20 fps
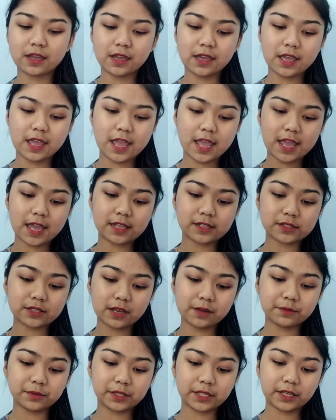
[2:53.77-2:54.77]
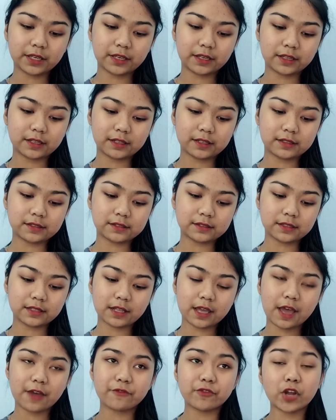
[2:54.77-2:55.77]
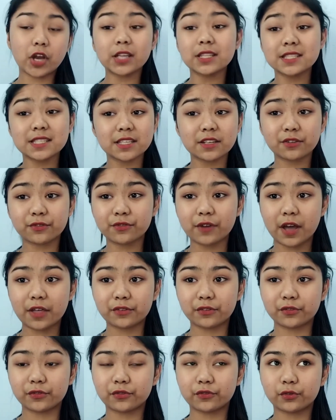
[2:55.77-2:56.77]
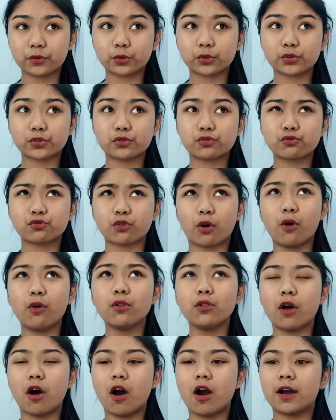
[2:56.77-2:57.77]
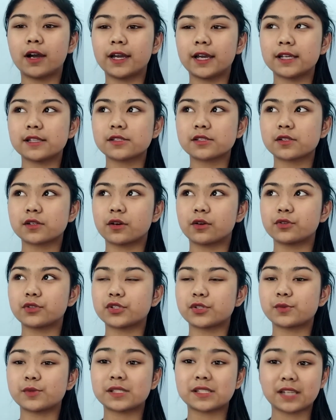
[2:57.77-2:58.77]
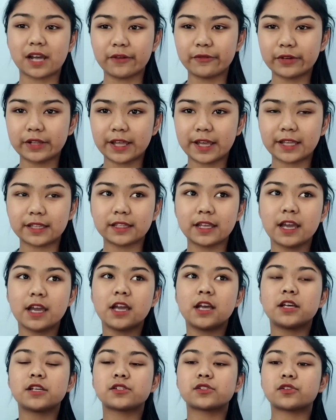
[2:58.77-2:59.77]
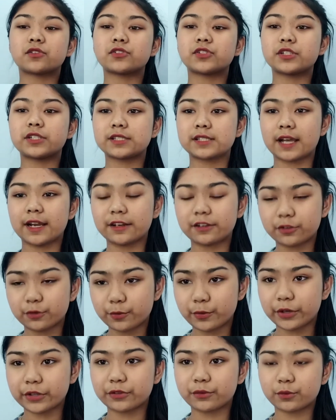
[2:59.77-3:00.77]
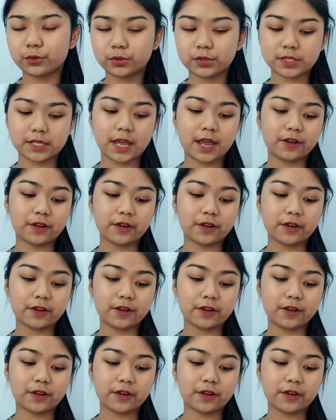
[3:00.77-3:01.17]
And so Abigail had not seen her father for so long, and so she was done with it, so she decided to break the rules and